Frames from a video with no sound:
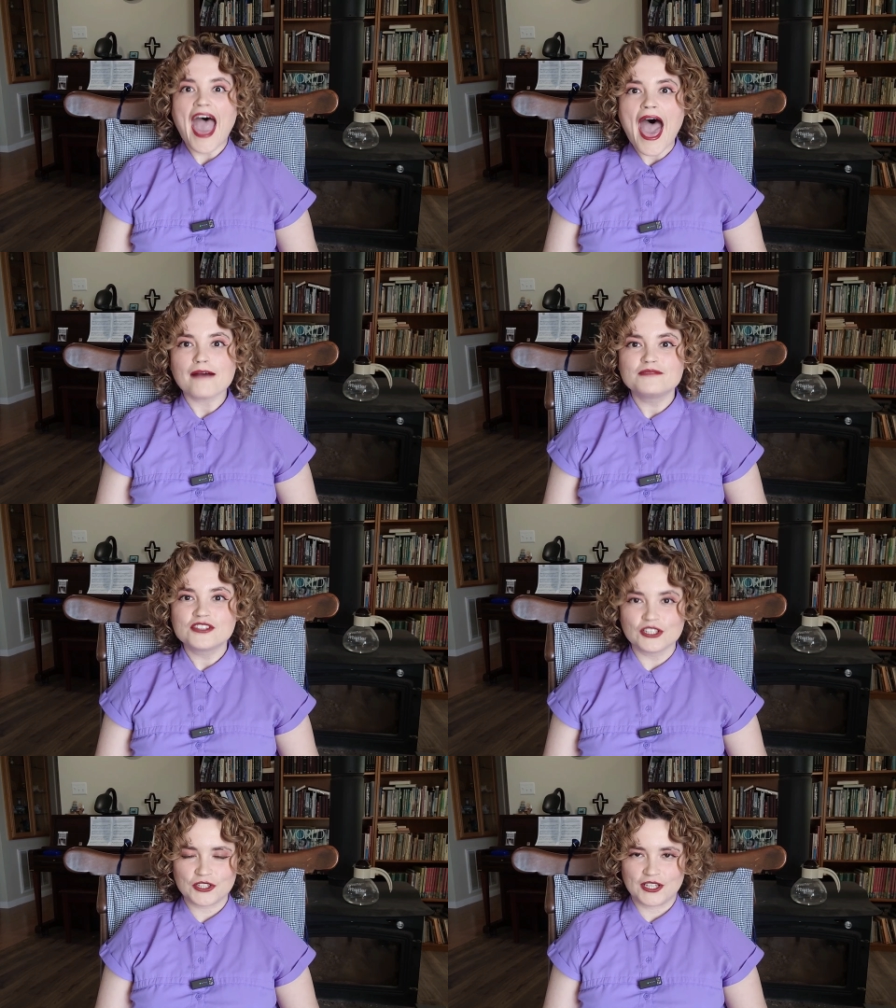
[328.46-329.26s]

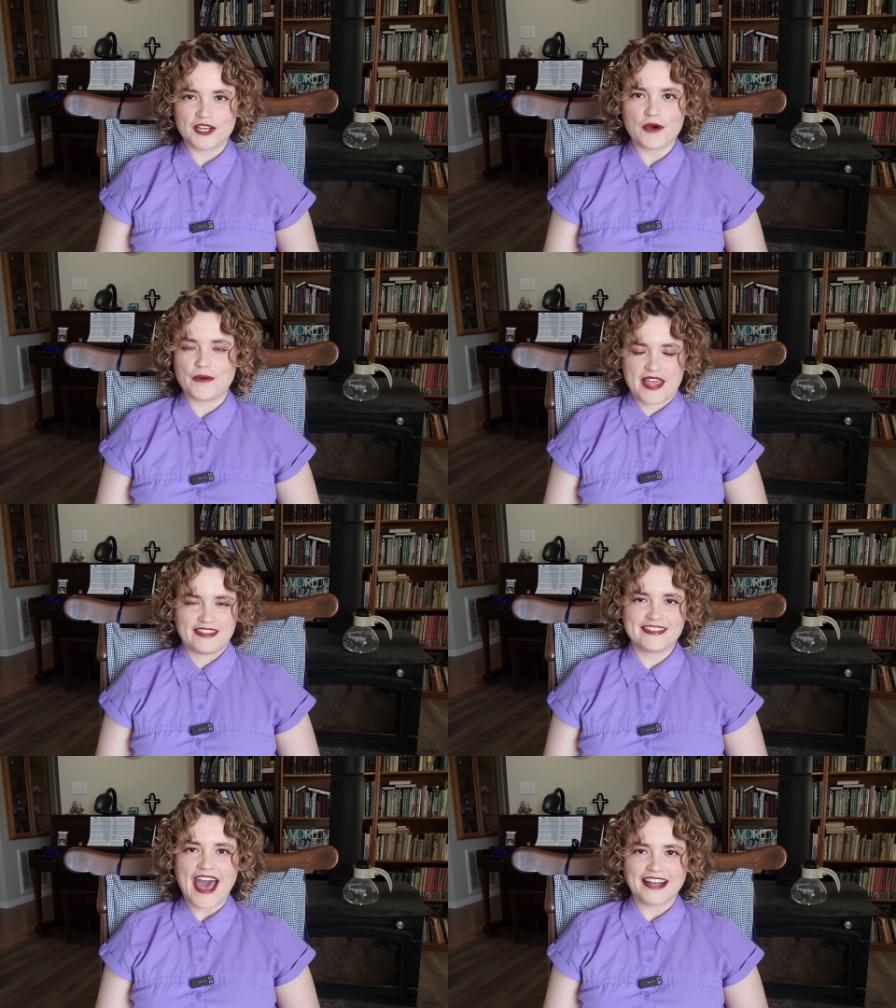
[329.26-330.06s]
absolutely no
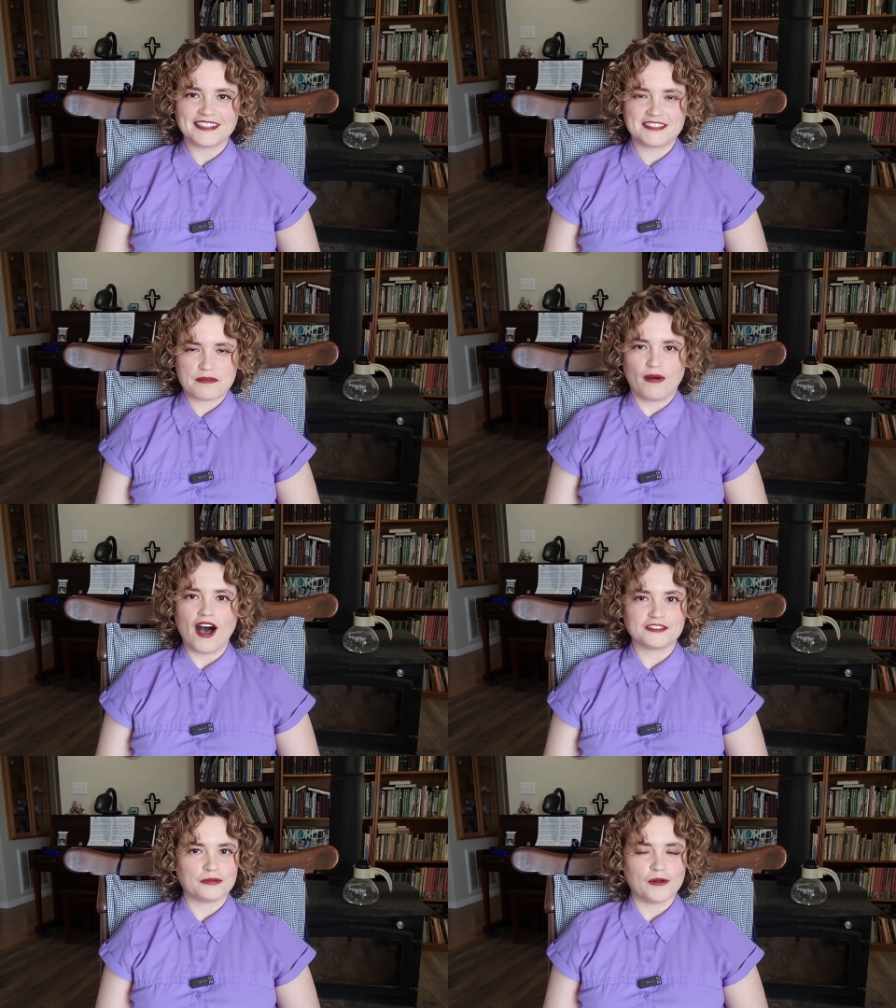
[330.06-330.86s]
way. That is
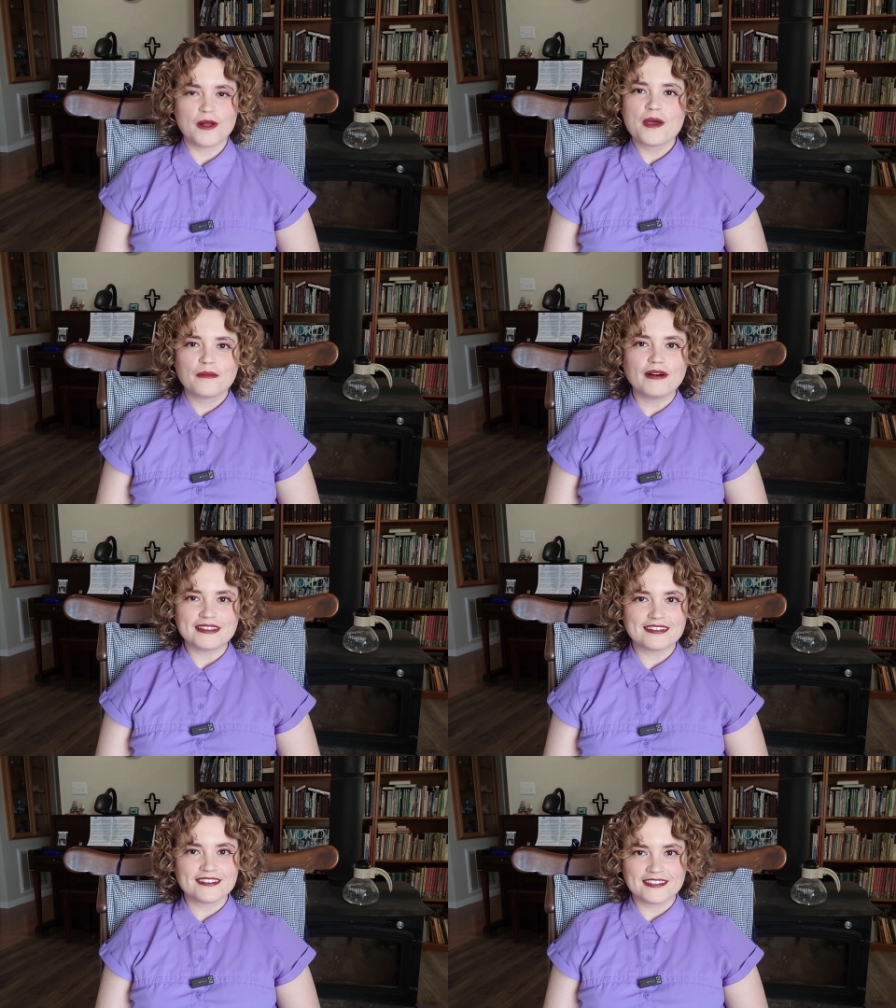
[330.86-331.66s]
impossible.
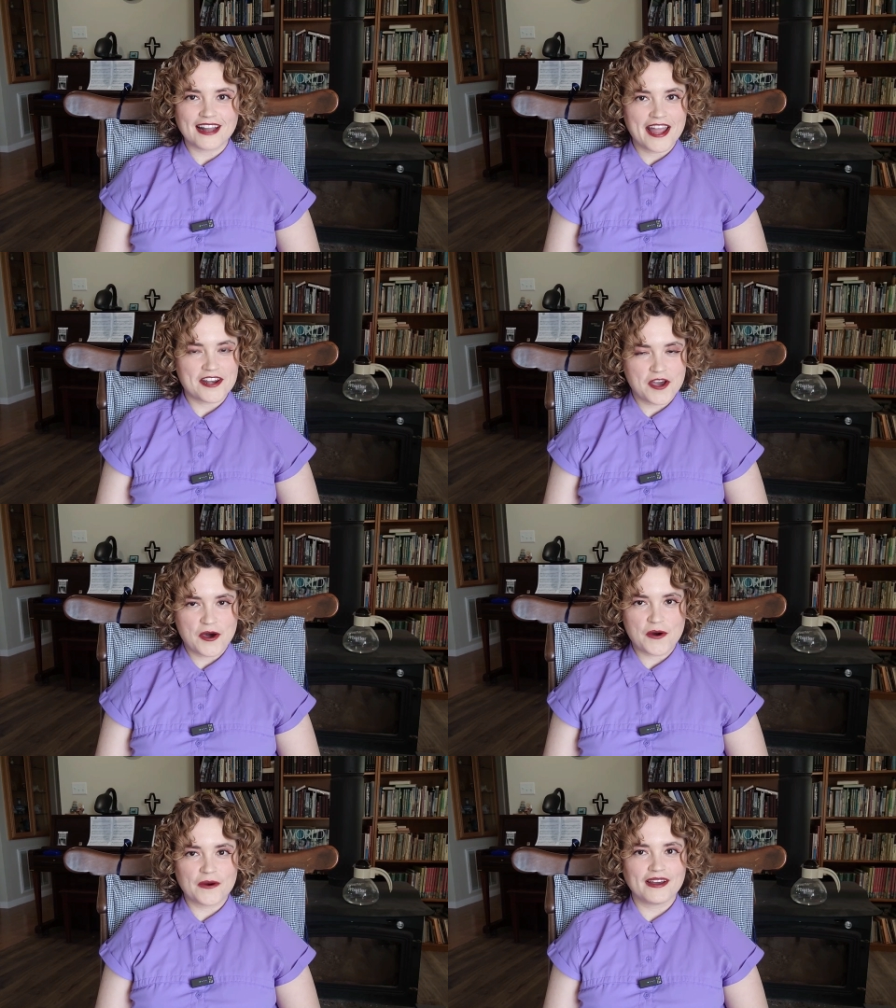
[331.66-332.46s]
But little did I
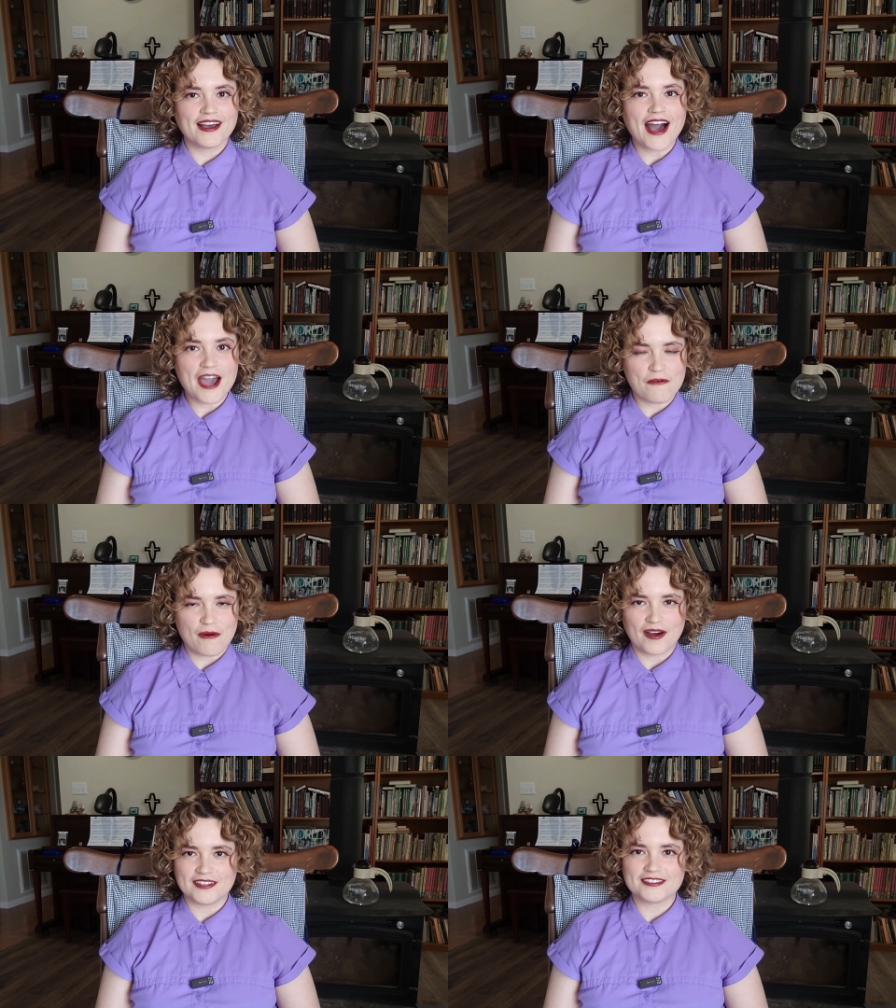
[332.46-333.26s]
know, I
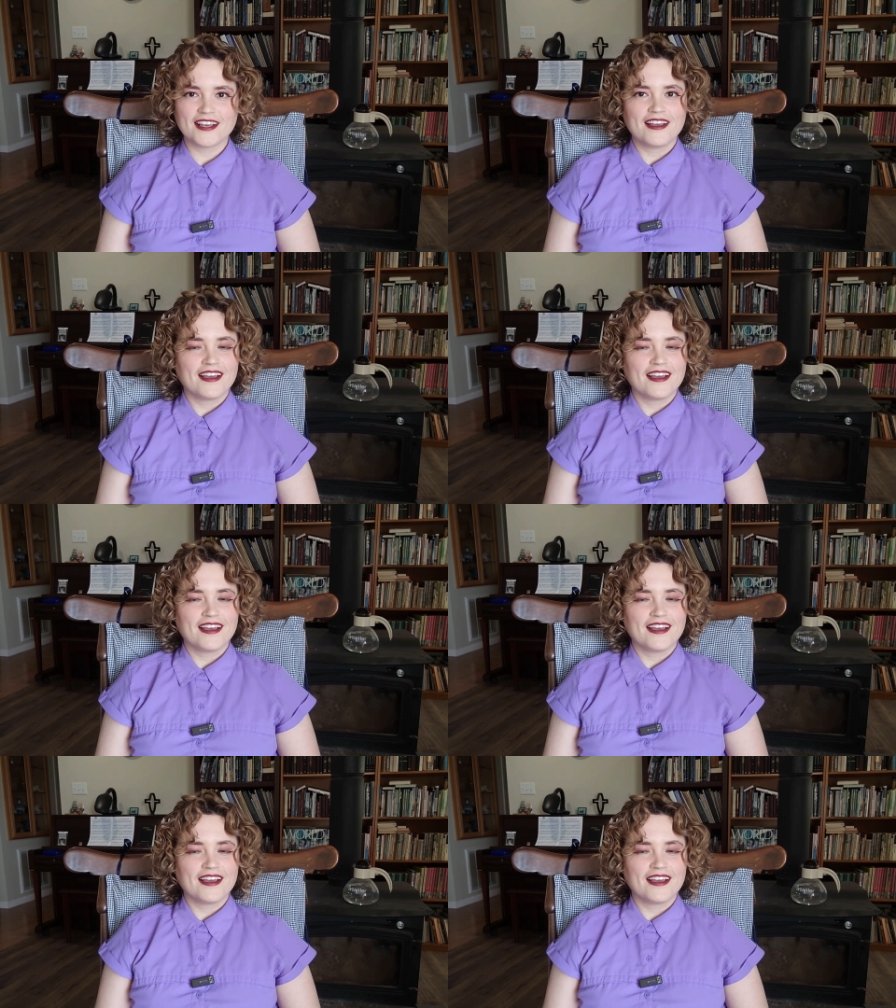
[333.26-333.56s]
was.